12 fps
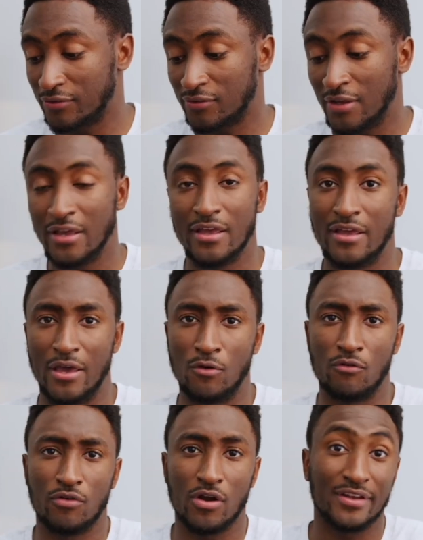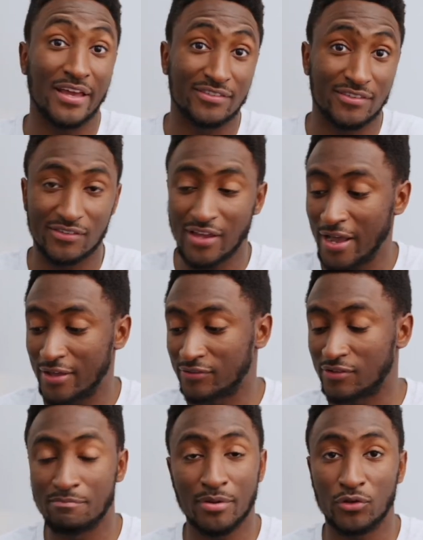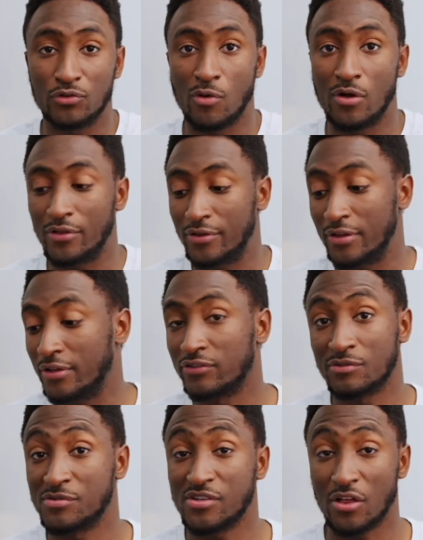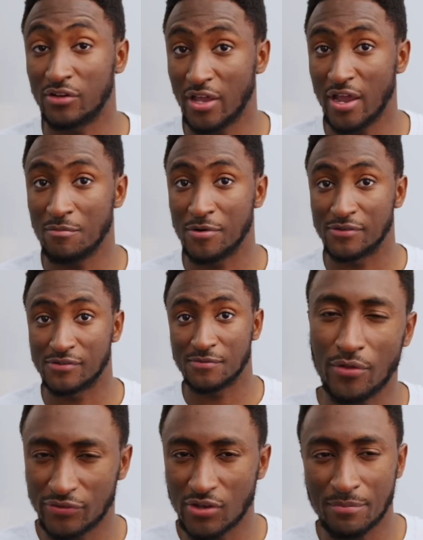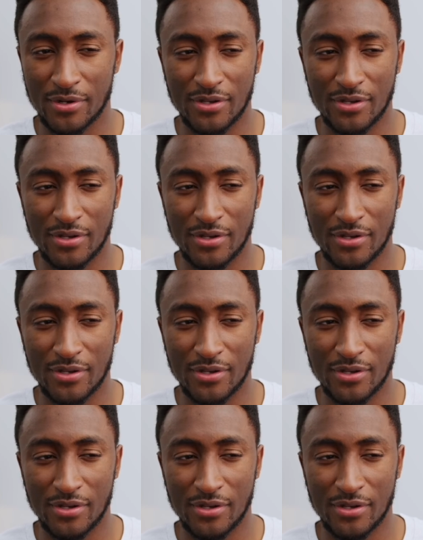MKBHD talked about this in his video about the Oppo Find X3